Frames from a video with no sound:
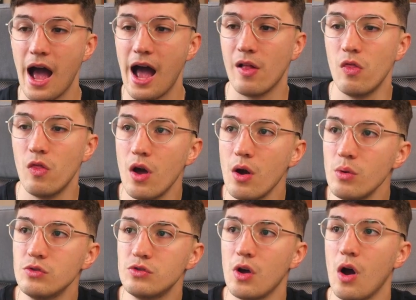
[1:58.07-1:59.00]
And
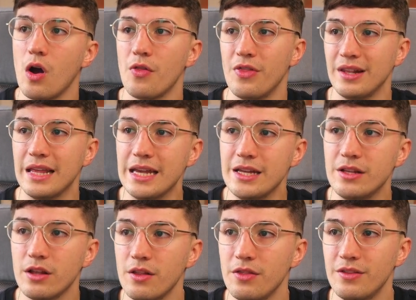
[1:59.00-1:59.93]
those are the
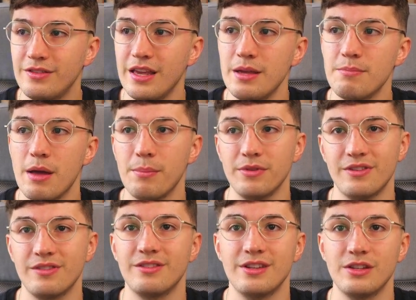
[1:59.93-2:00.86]
leader, the team members,
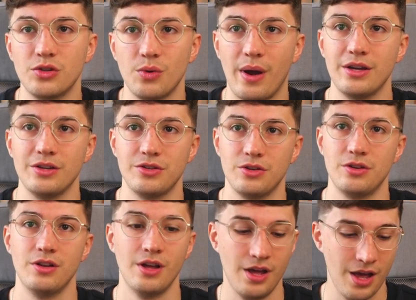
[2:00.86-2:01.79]
and the situation.